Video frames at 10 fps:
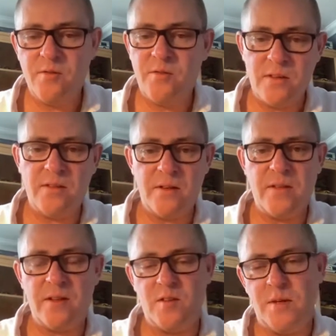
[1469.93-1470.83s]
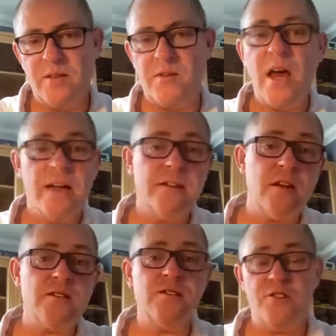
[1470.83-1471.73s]
That's a big difference.
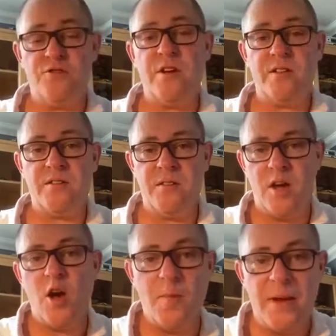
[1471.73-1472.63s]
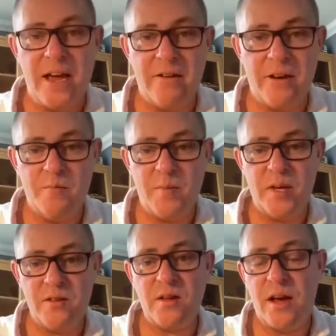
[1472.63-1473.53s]
Doesn't address the urban area
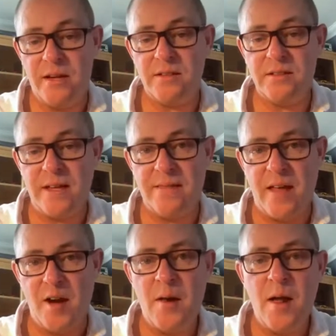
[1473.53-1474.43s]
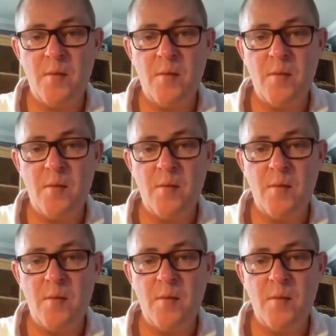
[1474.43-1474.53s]
piece, I understand that,